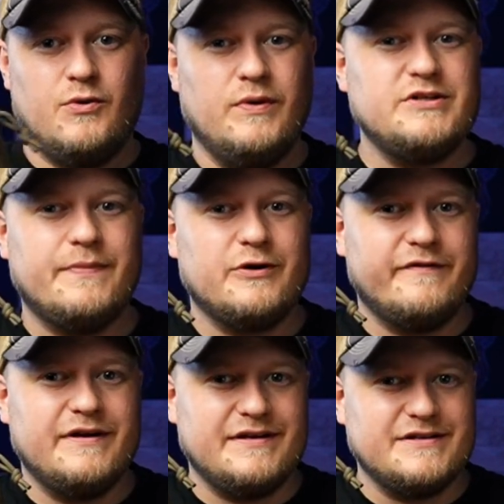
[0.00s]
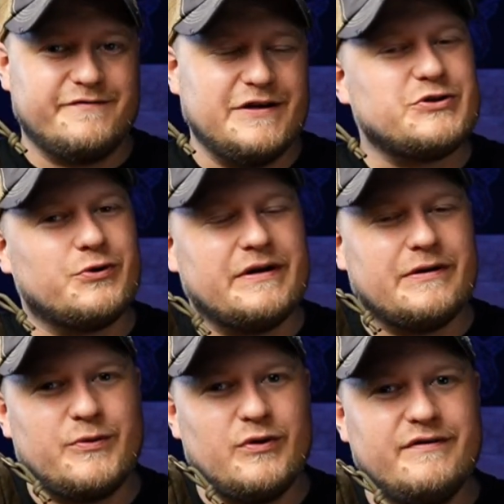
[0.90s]
which by the way is featured in
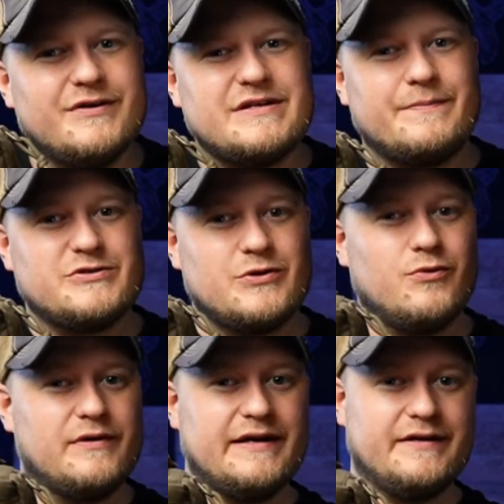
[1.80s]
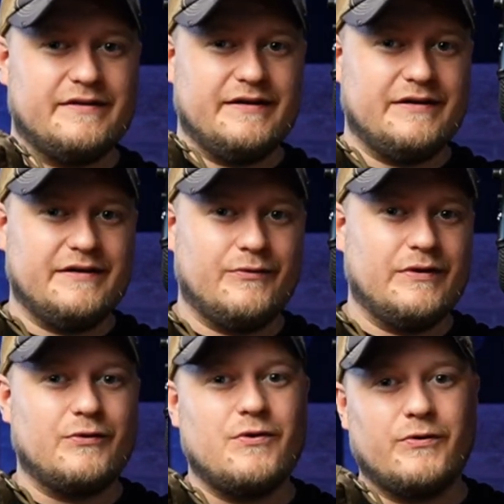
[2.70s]
a previous episode linked in here
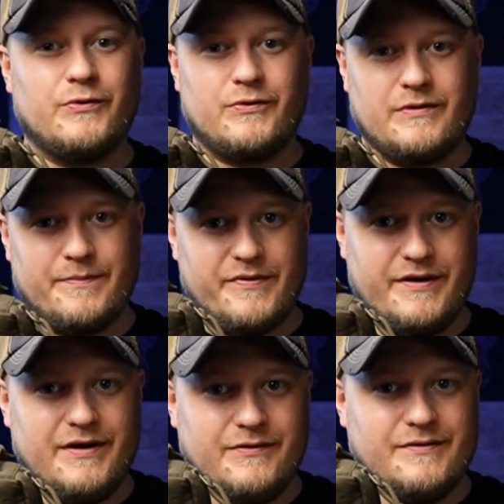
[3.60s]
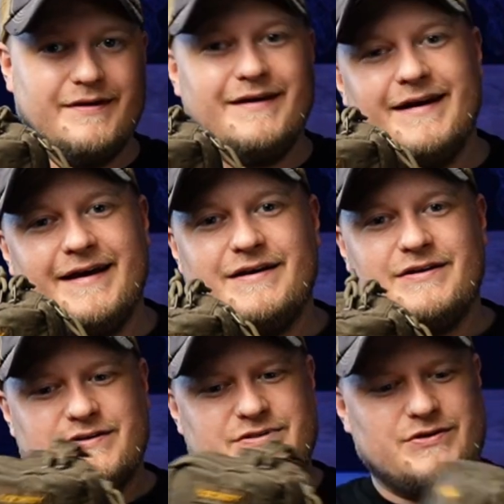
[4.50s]
in the corner up there.
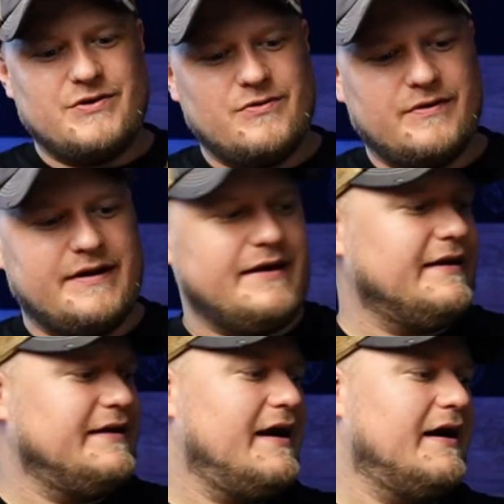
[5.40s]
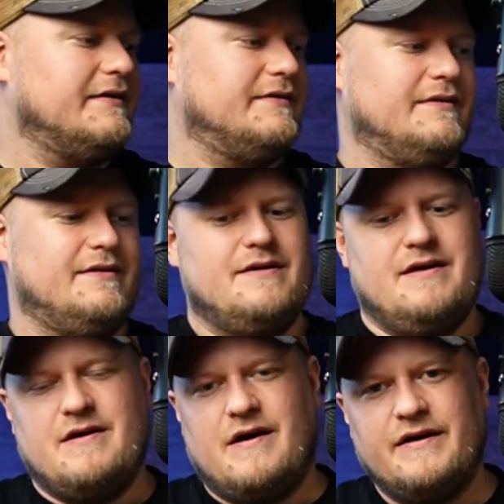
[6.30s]
So yeah,
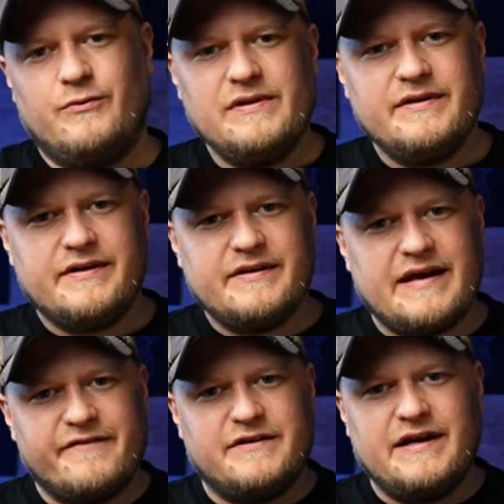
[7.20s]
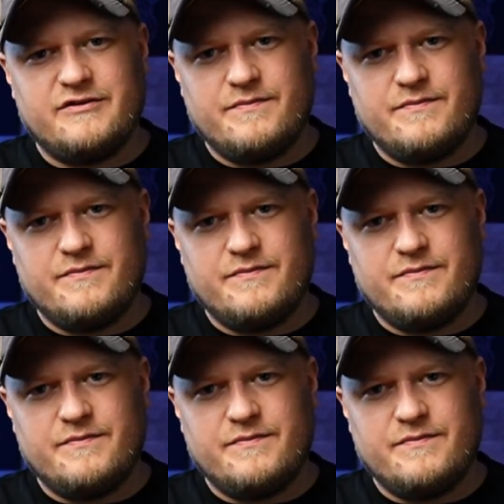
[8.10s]
I really didn't have that